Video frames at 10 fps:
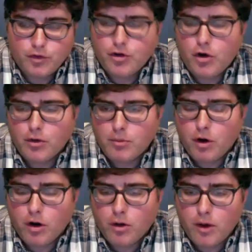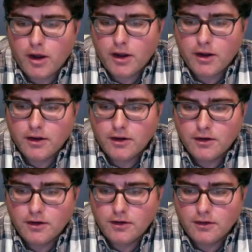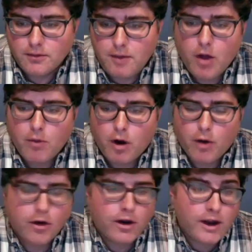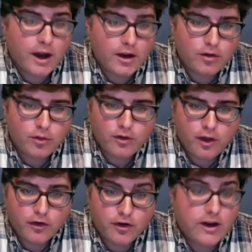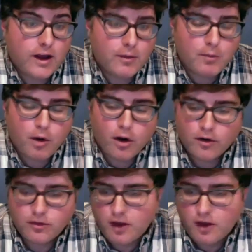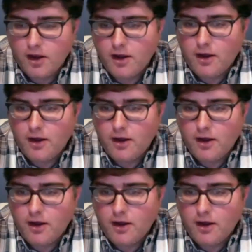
Crotona Parkway, Helen Parkway, are connected to each other to connect the parks.